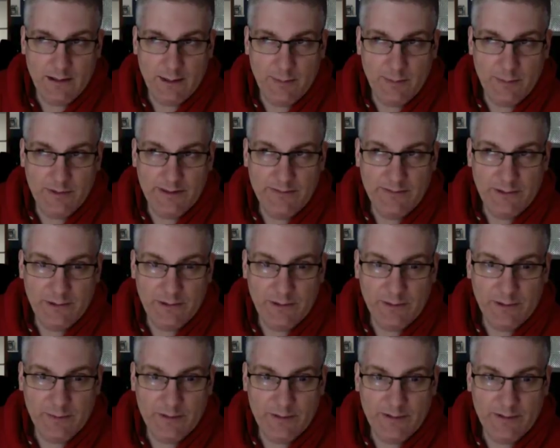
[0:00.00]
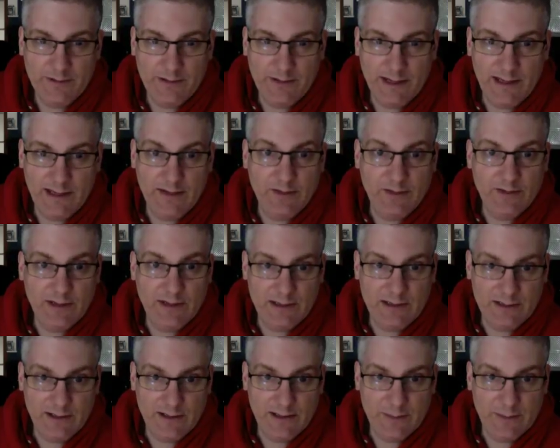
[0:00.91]
I believe the term is, a
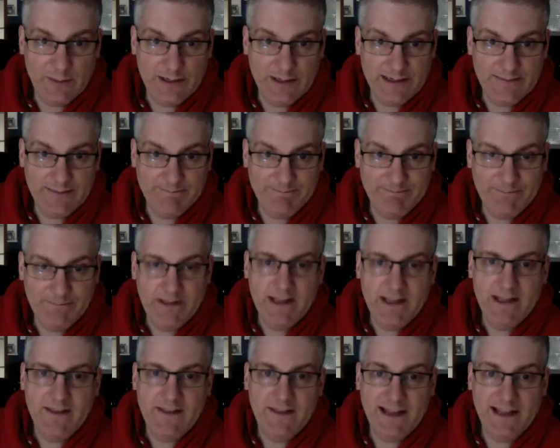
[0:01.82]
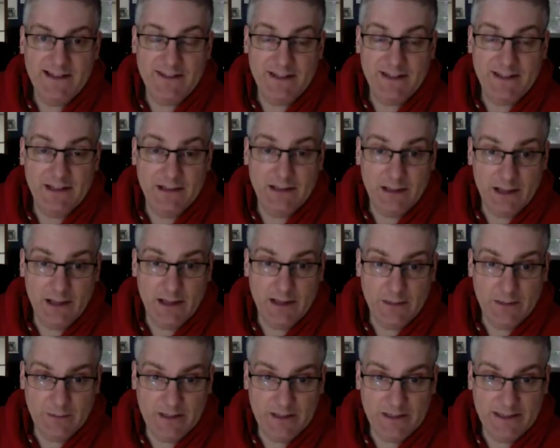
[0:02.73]
shit ton of money. That's a
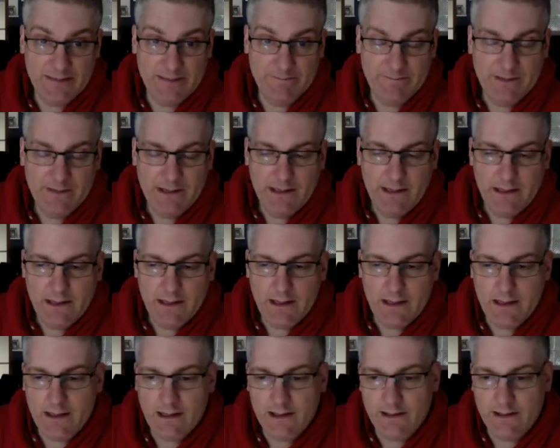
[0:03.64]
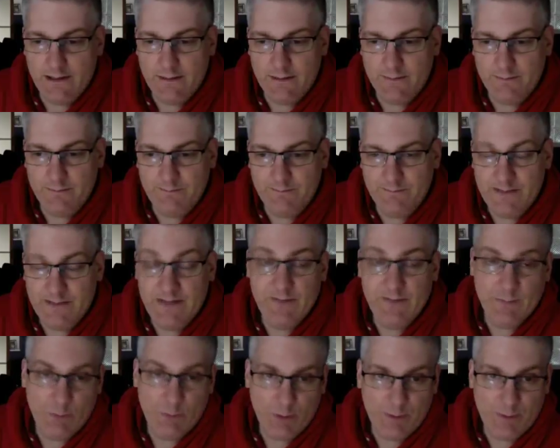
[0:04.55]
lot of money.
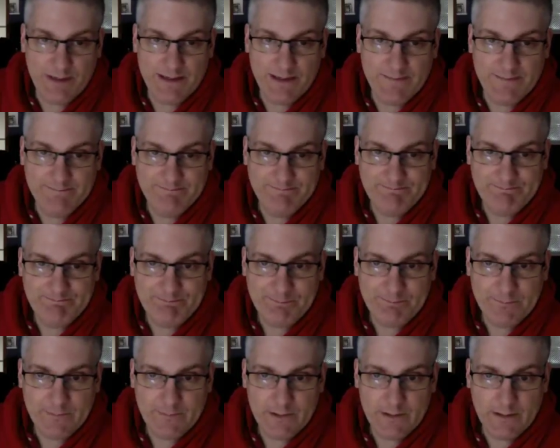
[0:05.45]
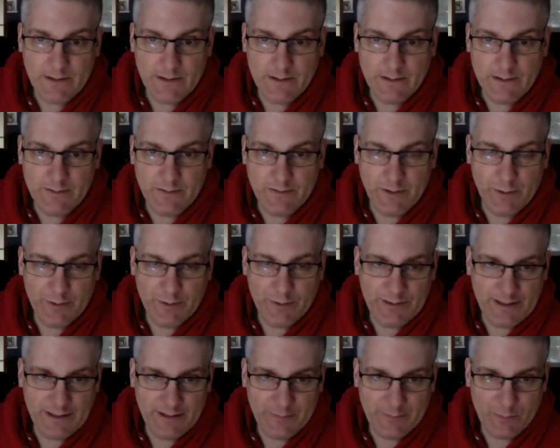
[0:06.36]
Even more money. She
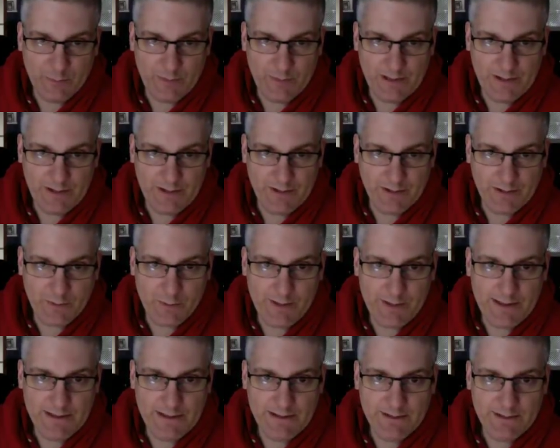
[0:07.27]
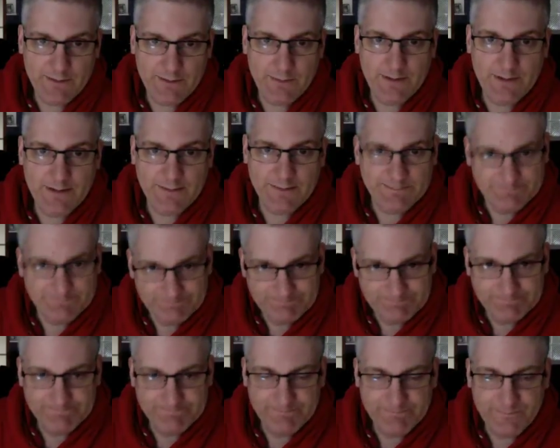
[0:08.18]
already has more money than the Queen. Well,
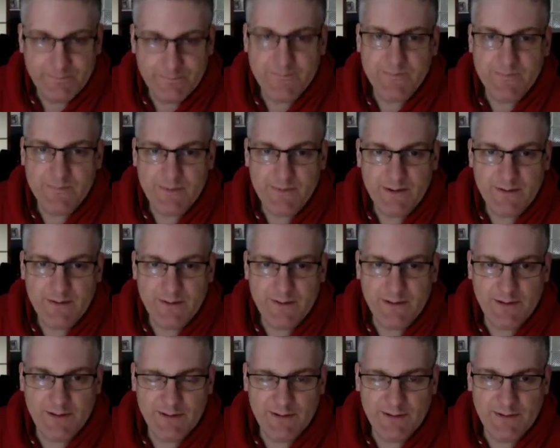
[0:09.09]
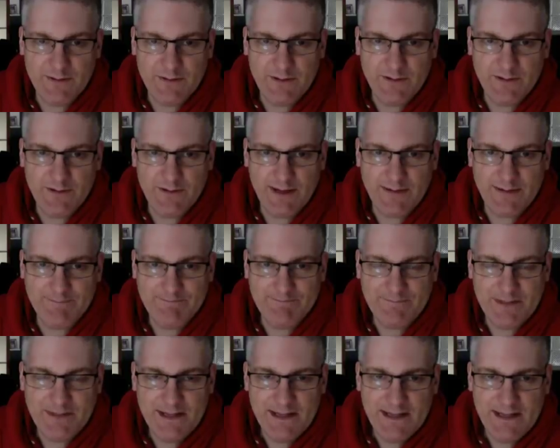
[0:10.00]
she's set.
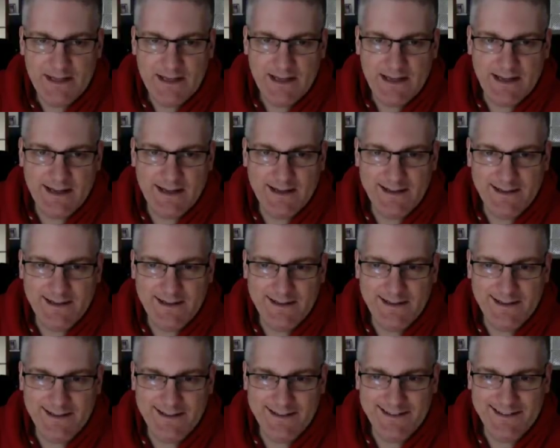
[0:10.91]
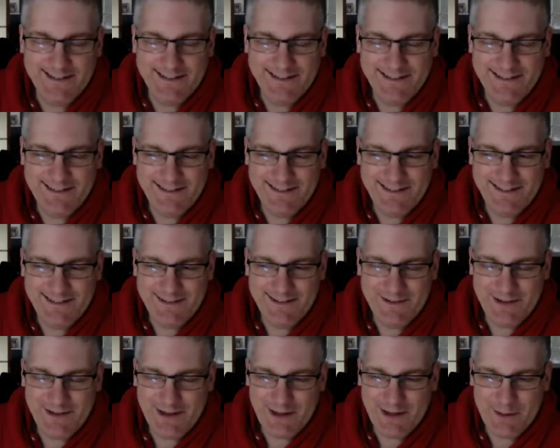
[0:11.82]

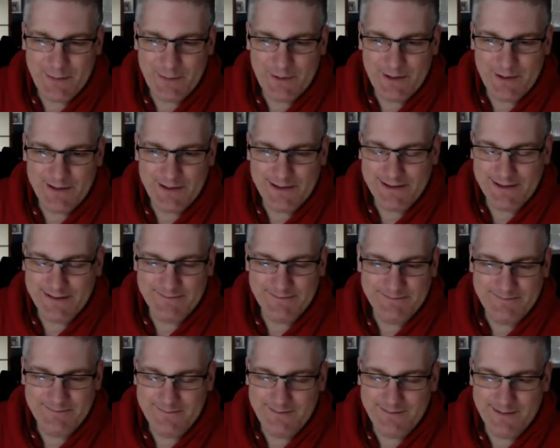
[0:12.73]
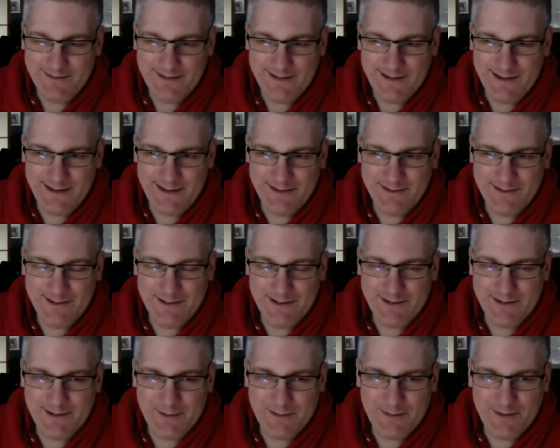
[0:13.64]
J.K. Rowling has
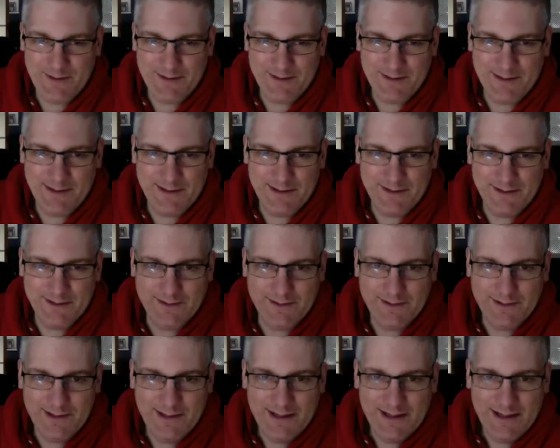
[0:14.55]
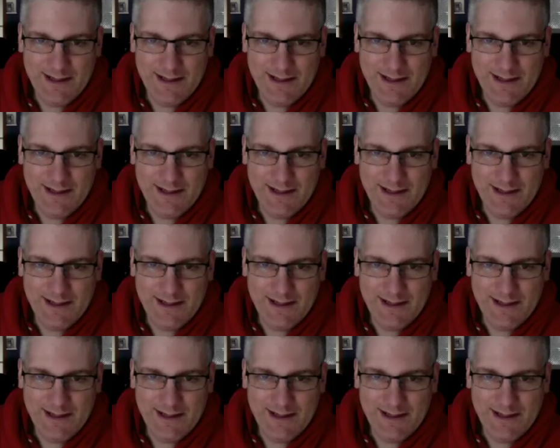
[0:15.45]
done something that is